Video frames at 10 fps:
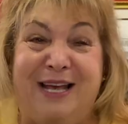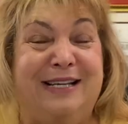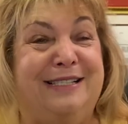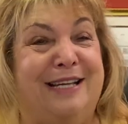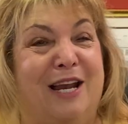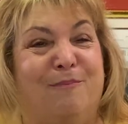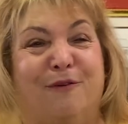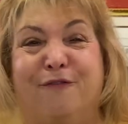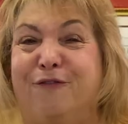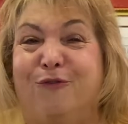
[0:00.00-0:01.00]
set up a
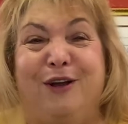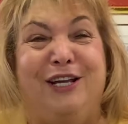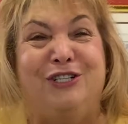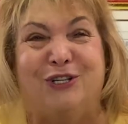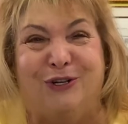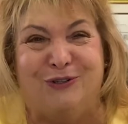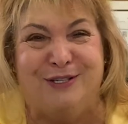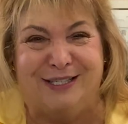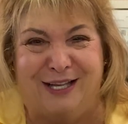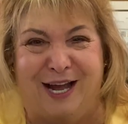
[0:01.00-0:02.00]
free
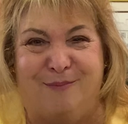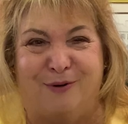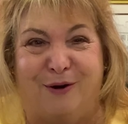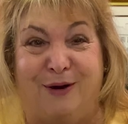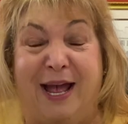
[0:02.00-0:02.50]
children's library